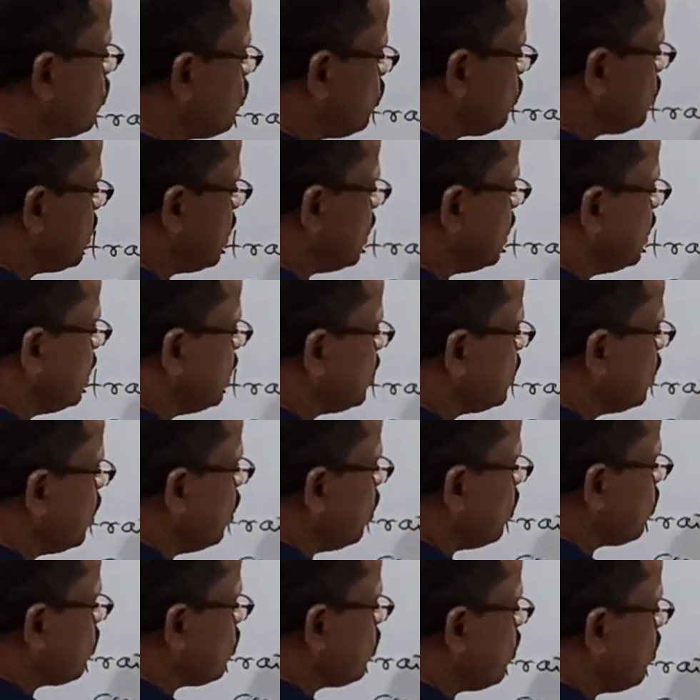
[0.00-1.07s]
question is,
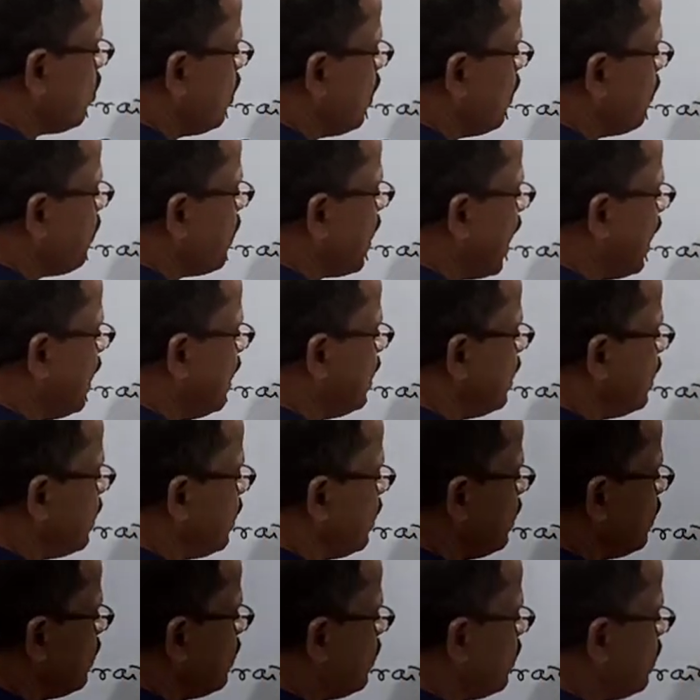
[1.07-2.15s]
so find